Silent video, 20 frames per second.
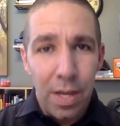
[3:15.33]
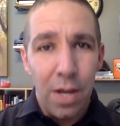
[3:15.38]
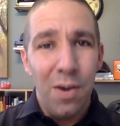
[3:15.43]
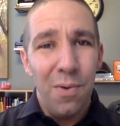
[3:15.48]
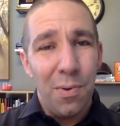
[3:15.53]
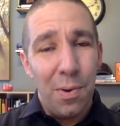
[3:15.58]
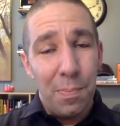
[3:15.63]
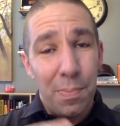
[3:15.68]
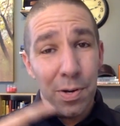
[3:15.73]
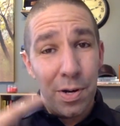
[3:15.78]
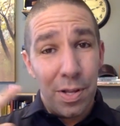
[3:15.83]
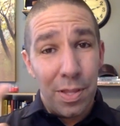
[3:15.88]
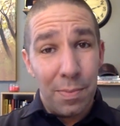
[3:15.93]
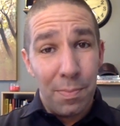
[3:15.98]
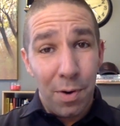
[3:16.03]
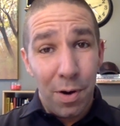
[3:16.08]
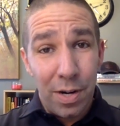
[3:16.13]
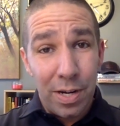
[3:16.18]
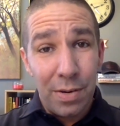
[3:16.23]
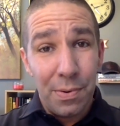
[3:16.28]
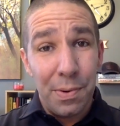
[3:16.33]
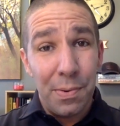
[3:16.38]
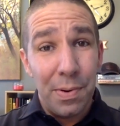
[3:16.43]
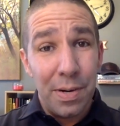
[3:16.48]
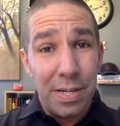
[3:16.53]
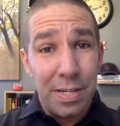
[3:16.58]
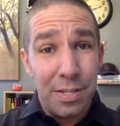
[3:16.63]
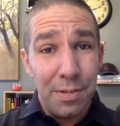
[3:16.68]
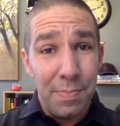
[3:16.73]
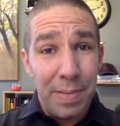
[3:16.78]
When we put it on the market, we
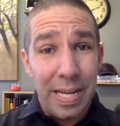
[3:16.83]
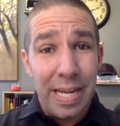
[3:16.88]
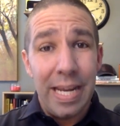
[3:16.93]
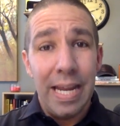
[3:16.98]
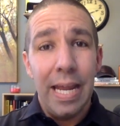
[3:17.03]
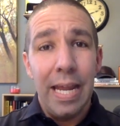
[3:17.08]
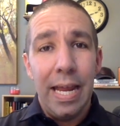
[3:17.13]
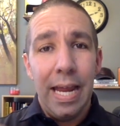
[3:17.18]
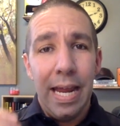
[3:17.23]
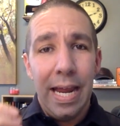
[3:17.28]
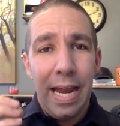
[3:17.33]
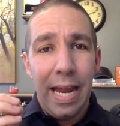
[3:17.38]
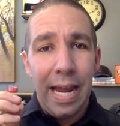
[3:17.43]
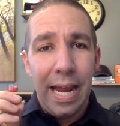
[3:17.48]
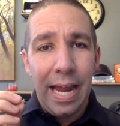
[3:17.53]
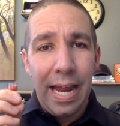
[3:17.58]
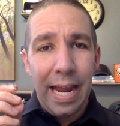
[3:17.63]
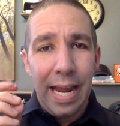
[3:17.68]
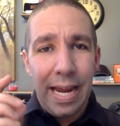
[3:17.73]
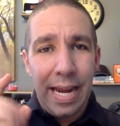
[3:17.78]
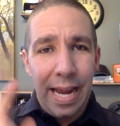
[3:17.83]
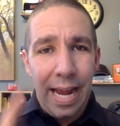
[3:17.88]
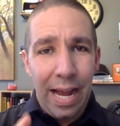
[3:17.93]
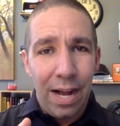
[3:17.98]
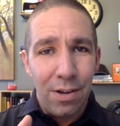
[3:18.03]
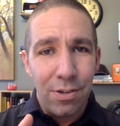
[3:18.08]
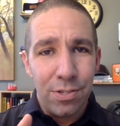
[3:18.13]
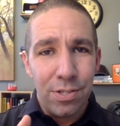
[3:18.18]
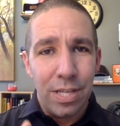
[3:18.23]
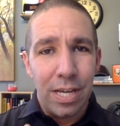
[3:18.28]
want it to be a
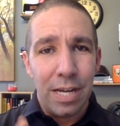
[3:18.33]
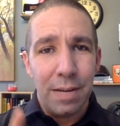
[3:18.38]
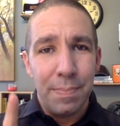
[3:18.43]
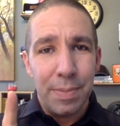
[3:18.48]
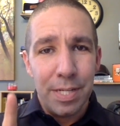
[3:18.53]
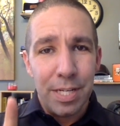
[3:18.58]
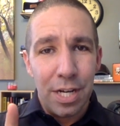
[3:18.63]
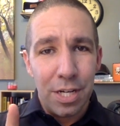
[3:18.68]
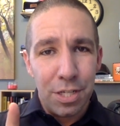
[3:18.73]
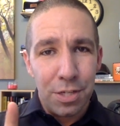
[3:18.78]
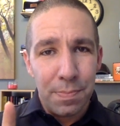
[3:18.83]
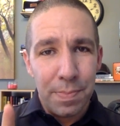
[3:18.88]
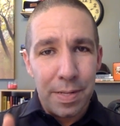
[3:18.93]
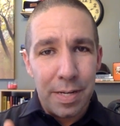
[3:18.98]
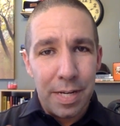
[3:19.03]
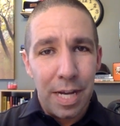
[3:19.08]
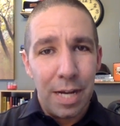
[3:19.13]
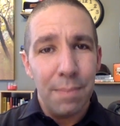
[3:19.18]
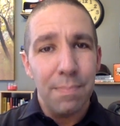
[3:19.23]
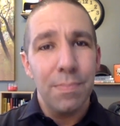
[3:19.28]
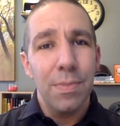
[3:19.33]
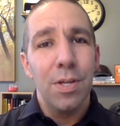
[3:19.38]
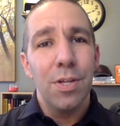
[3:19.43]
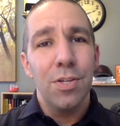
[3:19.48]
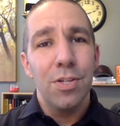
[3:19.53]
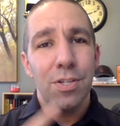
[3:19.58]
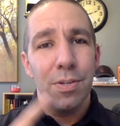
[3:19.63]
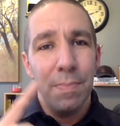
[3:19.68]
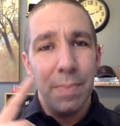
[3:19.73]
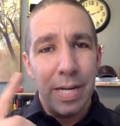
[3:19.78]
house that could potentially become
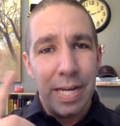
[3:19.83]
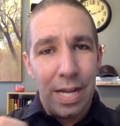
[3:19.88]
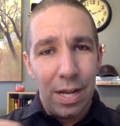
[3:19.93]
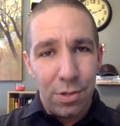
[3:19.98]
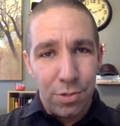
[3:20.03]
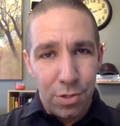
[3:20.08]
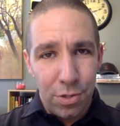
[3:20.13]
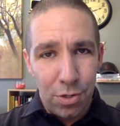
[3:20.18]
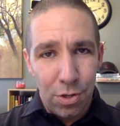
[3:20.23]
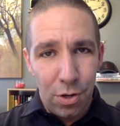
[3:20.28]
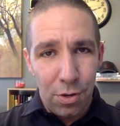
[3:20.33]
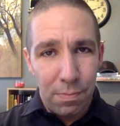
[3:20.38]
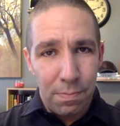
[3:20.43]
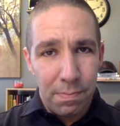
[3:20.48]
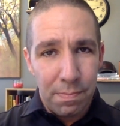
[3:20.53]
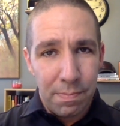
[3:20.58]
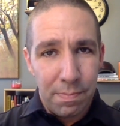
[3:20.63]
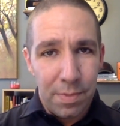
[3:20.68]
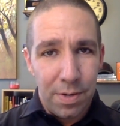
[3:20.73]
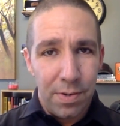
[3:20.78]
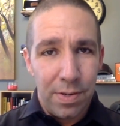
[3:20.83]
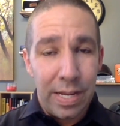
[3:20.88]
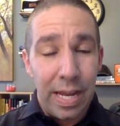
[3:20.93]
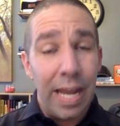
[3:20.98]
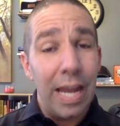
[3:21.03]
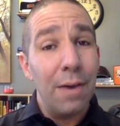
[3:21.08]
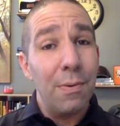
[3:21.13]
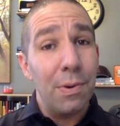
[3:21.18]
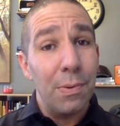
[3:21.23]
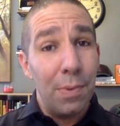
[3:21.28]
somebody else's home. Okay.
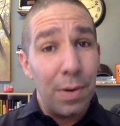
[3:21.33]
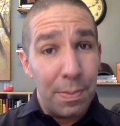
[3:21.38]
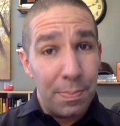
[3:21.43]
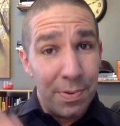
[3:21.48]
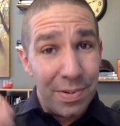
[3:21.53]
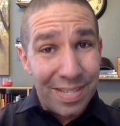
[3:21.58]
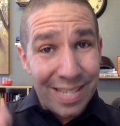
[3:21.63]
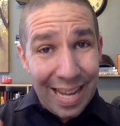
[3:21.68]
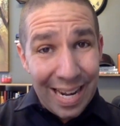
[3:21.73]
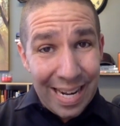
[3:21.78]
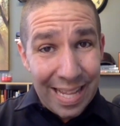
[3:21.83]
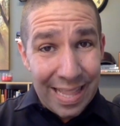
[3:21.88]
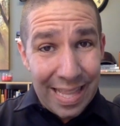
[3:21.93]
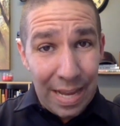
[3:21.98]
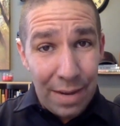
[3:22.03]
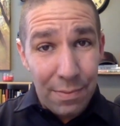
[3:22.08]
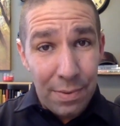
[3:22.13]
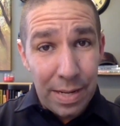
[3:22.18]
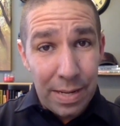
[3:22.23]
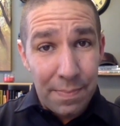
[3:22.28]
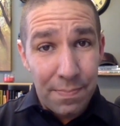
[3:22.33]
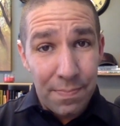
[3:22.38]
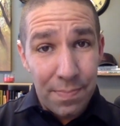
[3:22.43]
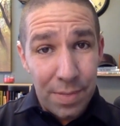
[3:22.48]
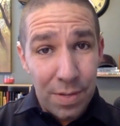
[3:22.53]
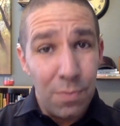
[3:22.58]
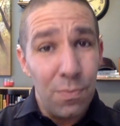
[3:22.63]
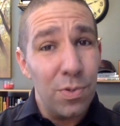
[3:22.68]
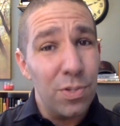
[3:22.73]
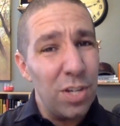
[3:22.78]
And we want to present it that way.
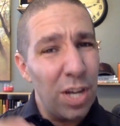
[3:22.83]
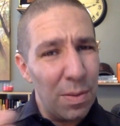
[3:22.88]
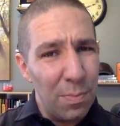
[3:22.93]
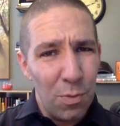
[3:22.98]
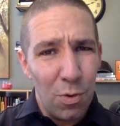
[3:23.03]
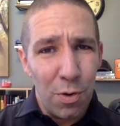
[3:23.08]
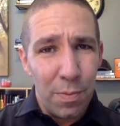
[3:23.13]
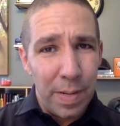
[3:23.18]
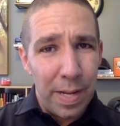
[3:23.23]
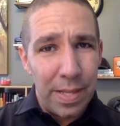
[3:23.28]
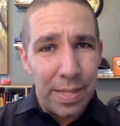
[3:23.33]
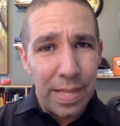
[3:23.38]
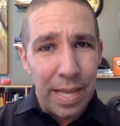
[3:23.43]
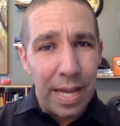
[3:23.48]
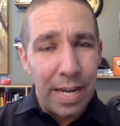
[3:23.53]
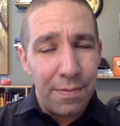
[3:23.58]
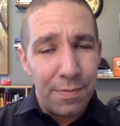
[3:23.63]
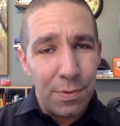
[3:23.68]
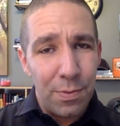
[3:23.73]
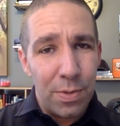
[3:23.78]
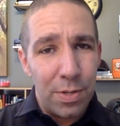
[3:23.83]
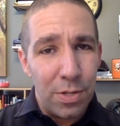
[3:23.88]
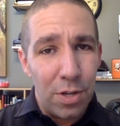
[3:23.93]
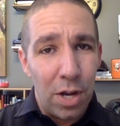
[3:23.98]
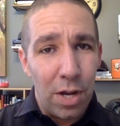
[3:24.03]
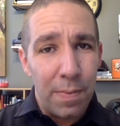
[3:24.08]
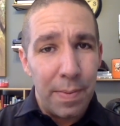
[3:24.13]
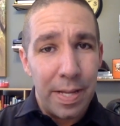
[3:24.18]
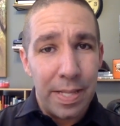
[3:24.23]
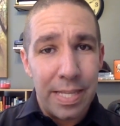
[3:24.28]
We'll talk more about that if you want to
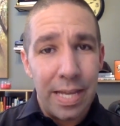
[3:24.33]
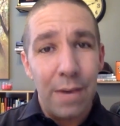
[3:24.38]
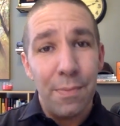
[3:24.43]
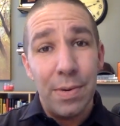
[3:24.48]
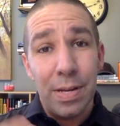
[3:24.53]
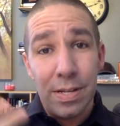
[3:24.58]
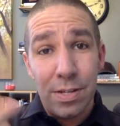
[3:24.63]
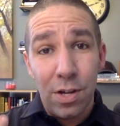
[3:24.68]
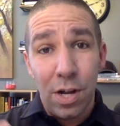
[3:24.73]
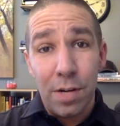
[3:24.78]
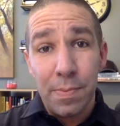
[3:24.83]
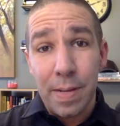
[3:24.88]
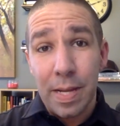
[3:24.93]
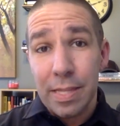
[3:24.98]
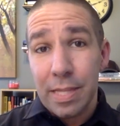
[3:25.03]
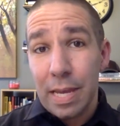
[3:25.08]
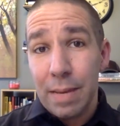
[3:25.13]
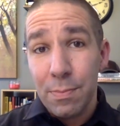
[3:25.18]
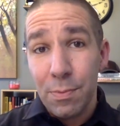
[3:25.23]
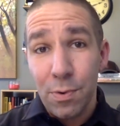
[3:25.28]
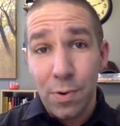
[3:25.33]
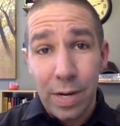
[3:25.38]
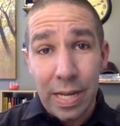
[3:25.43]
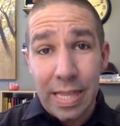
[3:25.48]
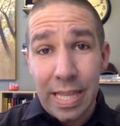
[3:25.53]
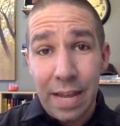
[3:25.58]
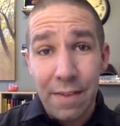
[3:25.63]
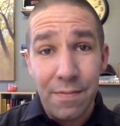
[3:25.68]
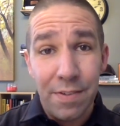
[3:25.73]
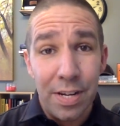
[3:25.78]
talk about that. We talk about that more in
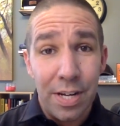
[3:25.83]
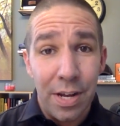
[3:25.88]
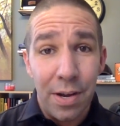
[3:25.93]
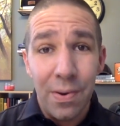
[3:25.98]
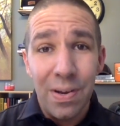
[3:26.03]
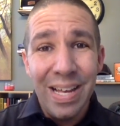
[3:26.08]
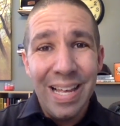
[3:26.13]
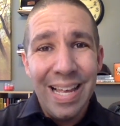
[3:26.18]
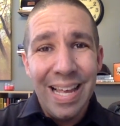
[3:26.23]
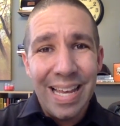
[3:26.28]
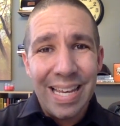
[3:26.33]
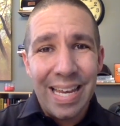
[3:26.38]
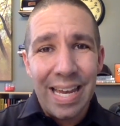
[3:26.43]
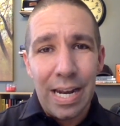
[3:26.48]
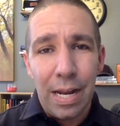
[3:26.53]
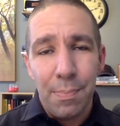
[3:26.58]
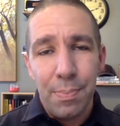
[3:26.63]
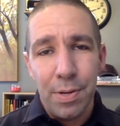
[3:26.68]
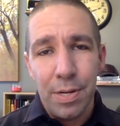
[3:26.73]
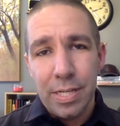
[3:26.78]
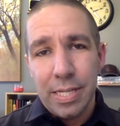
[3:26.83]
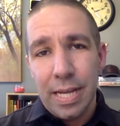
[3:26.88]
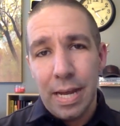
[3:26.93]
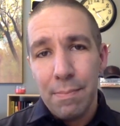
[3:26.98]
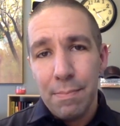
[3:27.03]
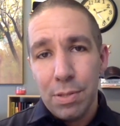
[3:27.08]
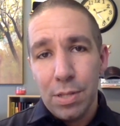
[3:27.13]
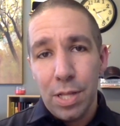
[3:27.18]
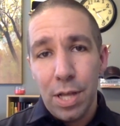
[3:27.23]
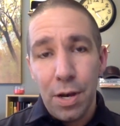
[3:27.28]
that video. Again, I'll put it down
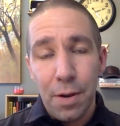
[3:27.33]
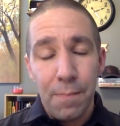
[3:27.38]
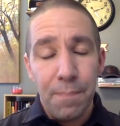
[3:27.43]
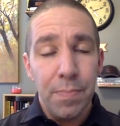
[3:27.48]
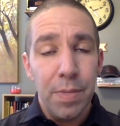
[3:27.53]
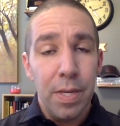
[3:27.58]
below,